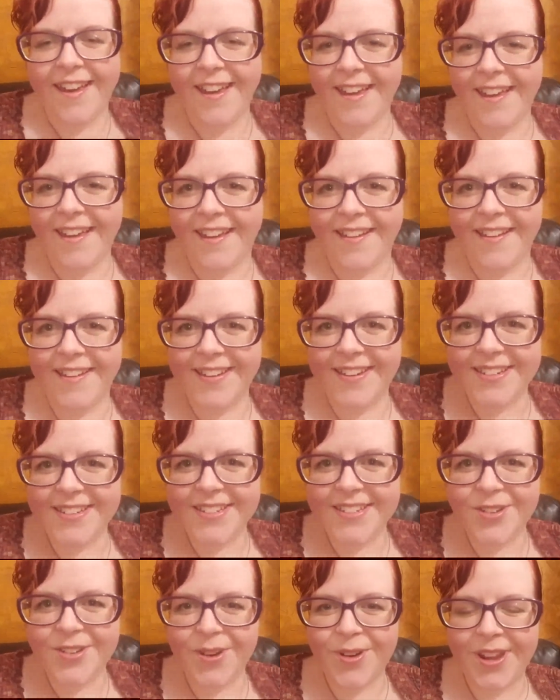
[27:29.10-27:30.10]

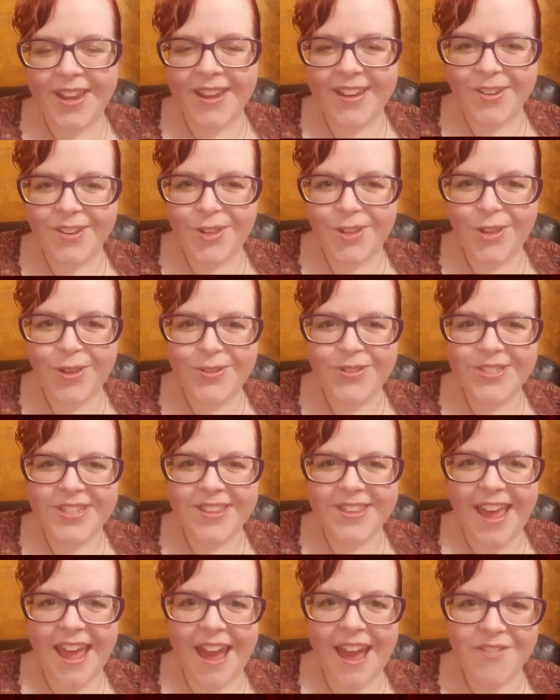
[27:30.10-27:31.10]
And we're getting close to
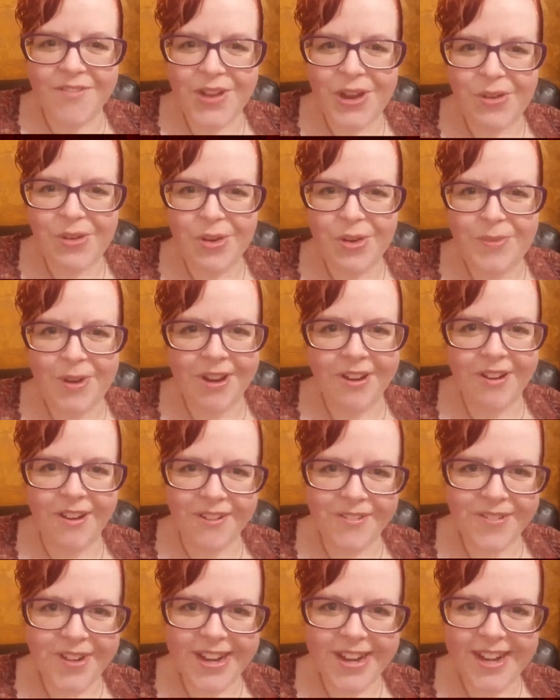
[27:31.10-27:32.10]
the half-hour mark
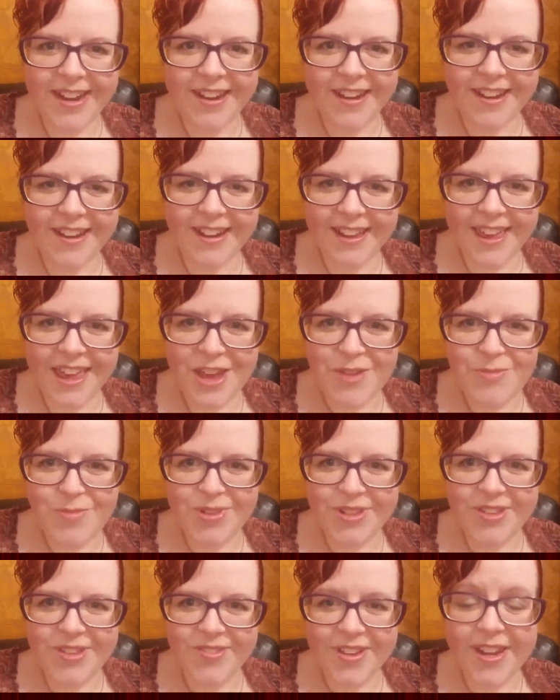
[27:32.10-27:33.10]
already, and I can't
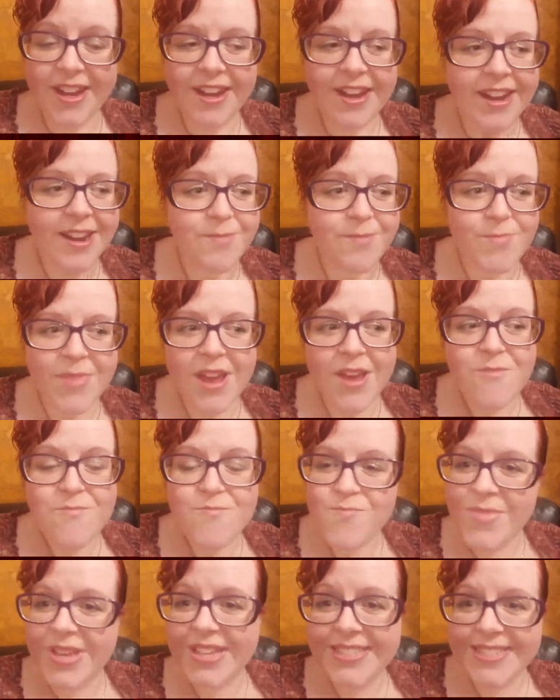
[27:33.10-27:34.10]
believe it. And I'm
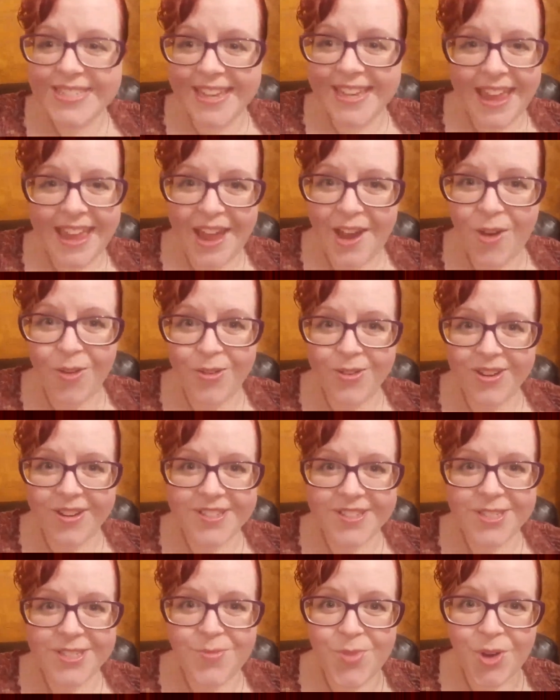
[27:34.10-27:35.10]
missing out
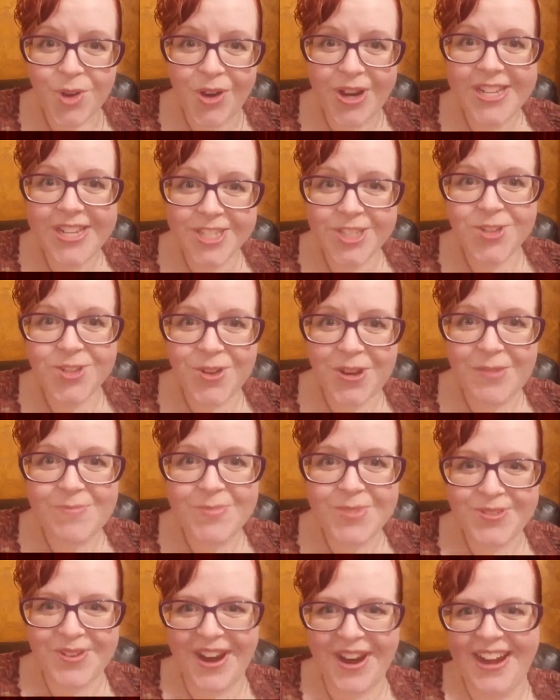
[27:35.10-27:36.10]
on some great
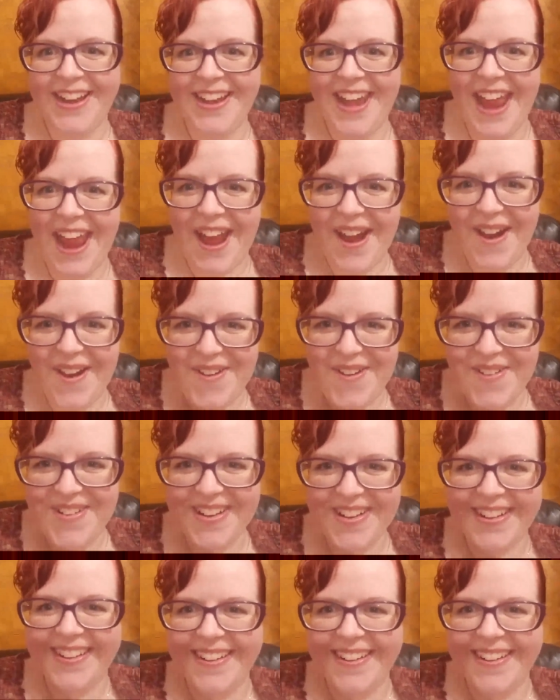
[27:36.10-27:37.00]
streams right now.